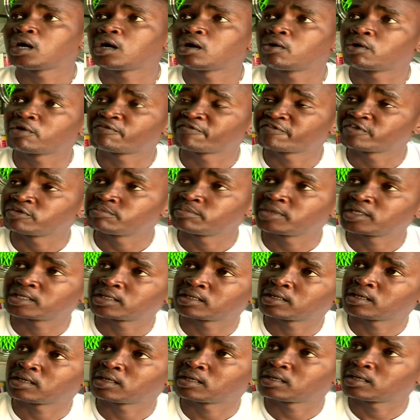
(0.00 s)
our
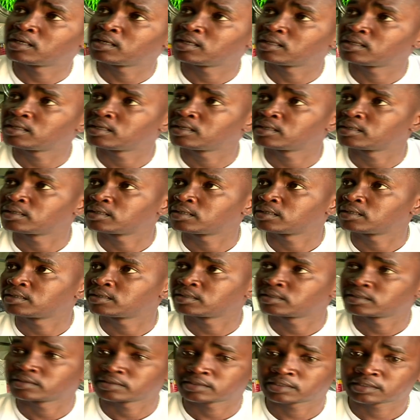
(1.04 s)
female uh, uh, uh,
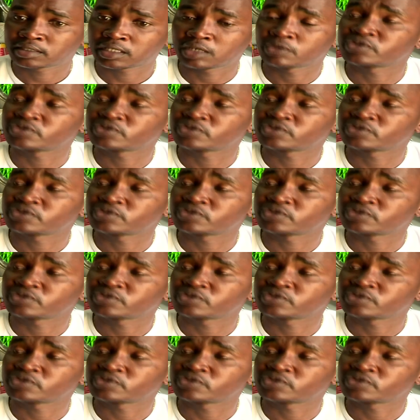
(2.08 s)
uh,